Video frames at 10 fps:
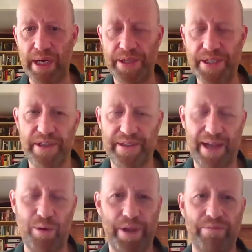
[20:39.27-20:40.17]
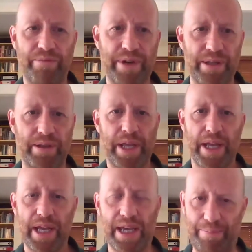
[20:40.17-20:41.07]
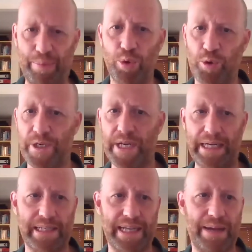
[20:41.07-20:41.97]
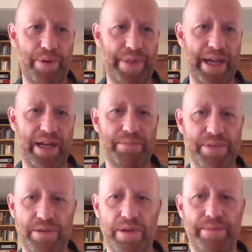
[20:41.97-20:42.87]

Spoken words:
And I think that will be a real important next step when that comes through.